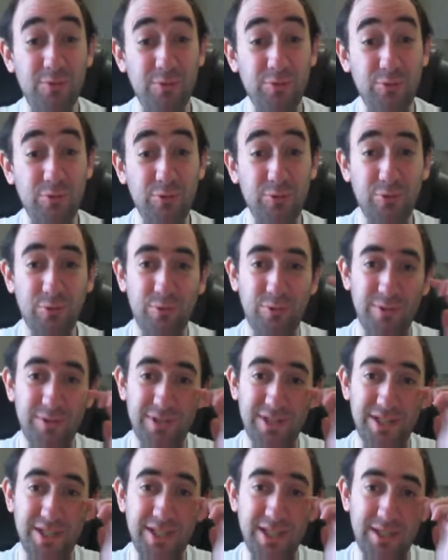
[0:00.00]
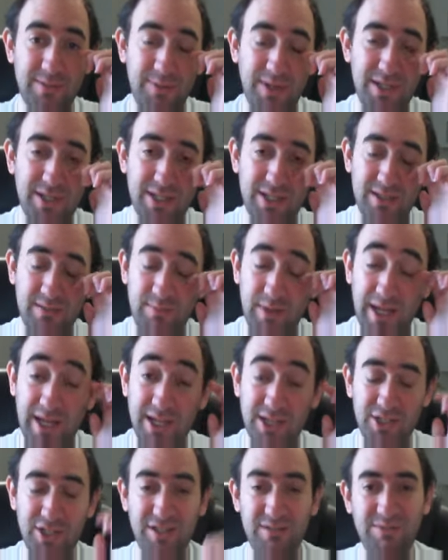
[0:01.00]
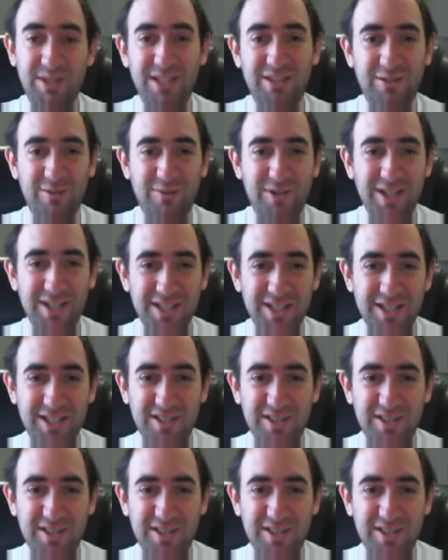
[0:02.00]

Oh, didn't expect it to actually be correct.